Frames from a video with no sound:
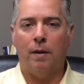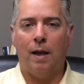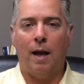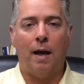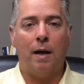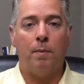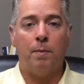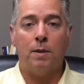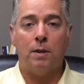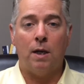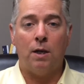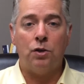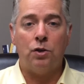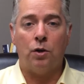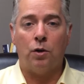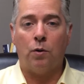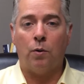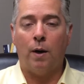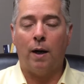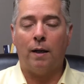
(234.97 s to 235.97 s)

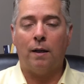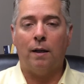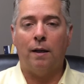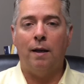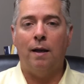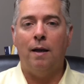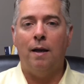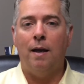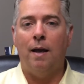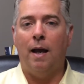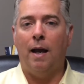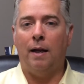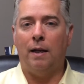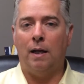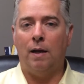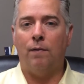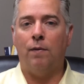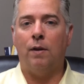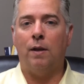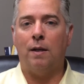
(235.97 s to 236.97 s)
itemization correctly
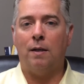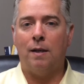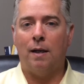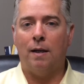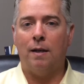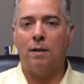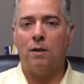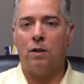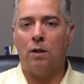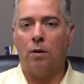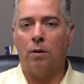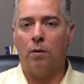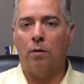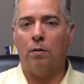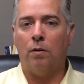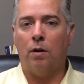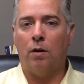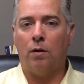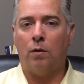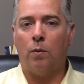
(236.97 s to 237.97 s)
and given the tenants
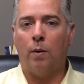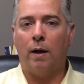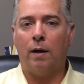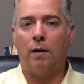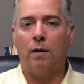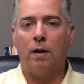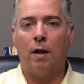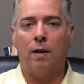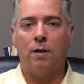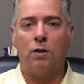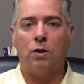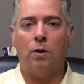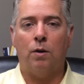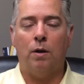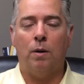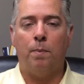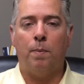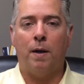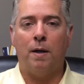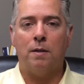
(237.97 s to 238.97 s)
their correct
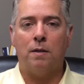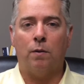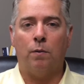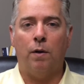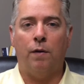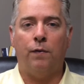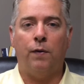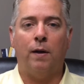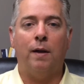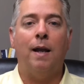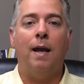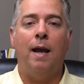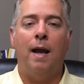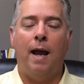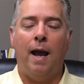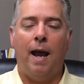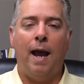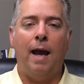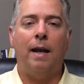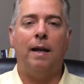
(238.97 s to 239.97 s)
security deposit refund,
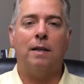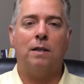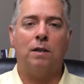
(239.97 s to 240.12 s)
and